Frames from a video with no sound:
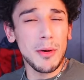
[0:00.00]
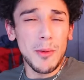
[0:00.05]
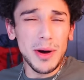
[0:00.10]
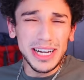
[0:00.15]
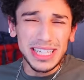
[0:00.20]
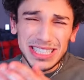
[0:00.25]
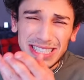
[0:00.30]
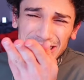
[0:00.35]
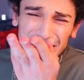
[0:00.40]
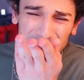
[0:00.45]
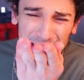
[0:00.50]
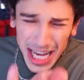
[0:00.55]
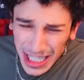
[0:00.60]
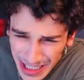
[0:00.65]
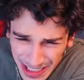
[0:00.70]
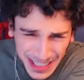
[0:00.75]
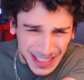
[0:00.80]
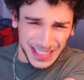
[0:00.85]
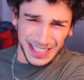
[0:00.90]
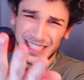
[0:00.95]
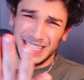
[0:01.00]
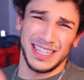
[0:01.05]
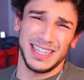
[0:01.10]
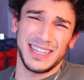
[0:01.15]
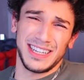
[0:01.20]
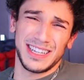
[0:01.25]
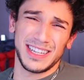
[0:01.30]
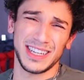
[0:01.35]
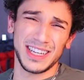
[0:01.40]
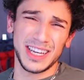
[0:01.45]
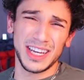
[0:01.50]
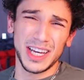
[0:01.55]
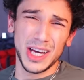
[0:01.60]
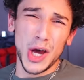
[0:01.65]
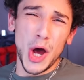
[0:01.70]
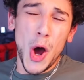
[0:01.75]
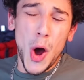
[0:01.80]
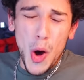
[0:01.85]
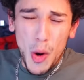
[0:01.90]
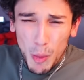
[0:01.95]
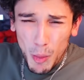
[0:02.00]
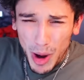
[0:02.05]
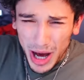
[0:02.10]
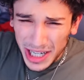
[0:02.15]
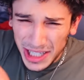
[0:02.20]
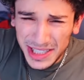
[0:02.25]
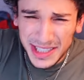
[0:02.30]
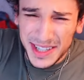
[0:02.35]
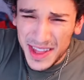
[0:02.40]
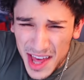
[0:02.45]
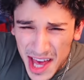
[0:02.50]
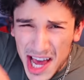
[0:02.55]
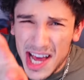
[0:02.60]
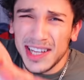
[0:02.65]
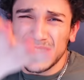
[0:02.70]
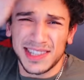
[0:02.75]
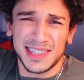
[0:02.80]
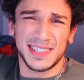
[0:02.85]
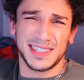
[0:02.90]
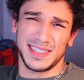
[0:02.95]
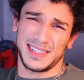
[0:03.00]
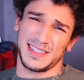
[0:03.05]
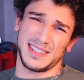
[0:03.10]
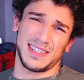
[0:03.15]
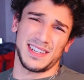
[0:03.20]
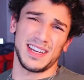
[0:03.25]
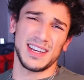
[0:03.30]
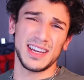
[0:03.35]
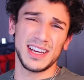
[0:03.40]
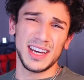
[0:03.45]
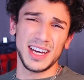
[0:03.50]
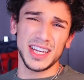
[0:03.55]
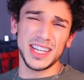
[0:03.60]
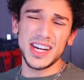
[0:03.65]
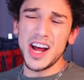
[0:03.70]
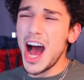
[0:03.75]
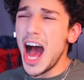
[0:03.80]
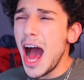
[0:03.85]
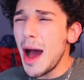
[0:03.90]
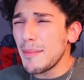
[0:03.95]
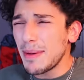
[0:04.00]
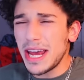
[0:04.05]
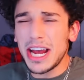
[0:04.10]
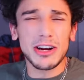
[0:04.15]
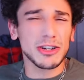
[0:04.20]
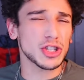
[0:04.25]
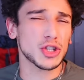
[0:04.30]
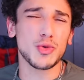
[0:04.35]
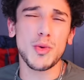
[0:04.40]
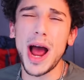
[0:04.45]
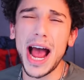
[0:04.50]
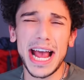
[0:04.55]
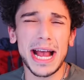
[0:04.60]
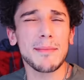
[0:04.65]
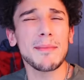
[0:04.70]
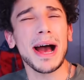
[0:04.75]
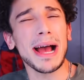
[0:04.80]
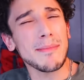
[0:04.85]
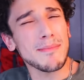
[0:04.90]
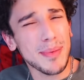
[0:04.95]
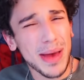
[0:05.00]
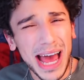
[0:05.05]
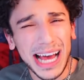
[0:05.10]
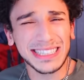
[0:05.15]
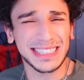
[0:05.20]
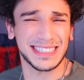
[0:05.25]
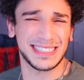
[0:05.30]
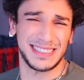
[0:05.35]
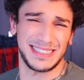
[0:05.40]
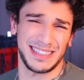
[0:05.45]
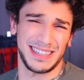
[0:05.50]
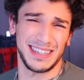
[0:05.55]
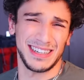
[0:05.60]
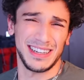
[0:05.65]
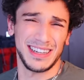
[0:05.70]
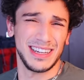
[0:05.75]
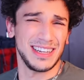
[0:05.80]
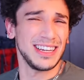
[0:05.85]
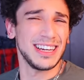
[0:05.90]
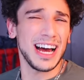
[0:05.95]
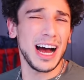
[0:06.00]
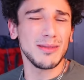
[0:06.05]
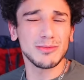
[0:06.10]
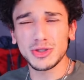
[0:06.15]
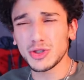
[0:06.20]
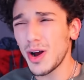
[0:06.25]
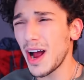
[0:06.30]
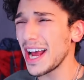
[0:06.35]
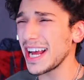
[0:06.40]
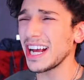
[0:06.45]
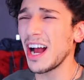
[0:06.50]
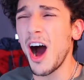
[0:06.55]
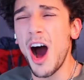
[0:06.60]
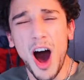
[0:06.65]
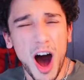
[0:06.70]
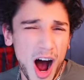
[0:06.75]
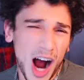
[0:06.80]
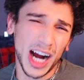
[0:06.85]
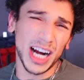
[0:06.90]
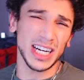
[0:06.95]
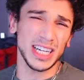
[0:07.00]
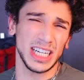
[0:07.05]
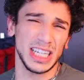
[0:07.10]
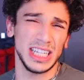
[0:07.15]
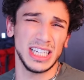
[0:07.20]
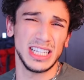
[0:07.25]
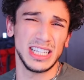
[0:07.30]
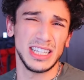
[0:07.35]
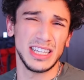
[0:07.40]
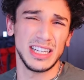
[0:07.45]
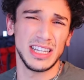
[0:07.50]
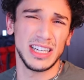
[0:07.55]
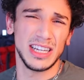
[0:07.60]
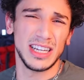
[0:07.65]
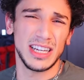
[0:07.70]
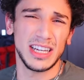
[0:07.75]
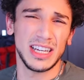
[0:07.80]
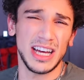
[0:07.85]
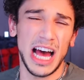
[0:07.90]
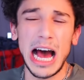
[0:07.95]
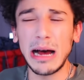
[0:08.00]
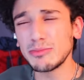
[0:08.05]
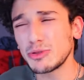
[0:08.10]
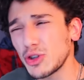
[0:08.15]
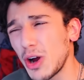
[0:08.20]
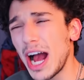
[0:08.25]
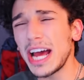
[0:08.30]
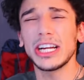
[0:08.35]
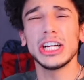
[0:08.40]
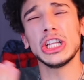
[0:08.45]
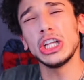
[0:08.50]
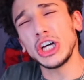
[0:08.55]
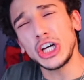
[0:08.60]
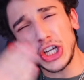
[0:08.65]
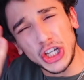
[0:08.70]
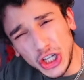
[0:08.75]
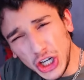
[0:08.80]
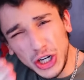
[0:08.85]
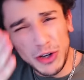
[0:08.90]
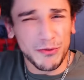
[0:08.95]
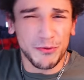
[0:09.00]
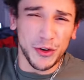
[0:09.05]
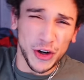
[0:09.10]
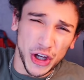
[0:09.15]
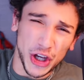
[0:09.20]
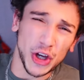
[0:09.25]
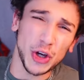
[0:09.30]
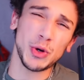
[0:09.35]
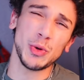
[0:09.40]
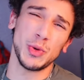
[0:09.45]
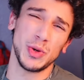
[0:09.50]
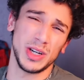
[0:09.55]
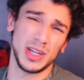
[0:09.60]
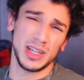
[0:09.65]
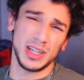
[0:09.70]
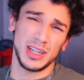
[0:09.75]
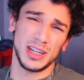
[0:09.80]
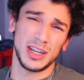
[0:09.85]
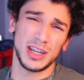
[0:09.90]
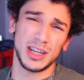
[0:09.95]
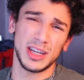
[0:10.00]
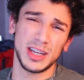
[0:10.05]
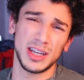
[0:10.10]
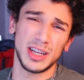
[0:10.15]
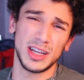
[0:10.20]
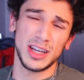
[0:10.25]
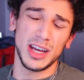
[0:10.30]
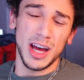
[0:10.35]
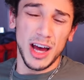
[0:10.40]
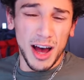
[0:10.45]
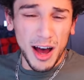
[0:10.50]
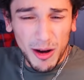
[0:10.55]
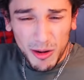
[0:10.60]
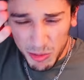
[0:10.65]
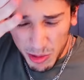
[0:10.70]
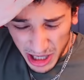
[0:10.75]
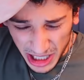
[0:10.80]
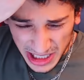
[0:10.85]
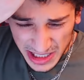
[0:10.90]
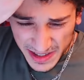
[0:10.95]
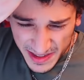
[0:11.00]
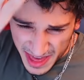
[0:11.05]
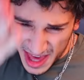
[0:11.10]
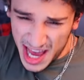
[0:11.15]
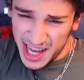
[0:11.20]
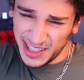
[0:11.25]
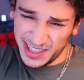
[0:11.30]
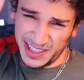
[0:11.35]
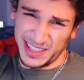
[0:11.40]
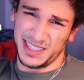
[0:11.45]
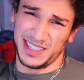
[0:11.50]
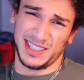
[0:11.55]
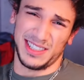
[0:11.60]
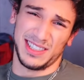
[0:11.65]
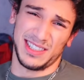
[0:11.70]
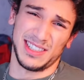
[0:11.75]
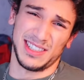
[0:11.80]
what is this? What is this? You know, I'm here trying my best. I'm trying hard. I'm trying to look good for you. What is this?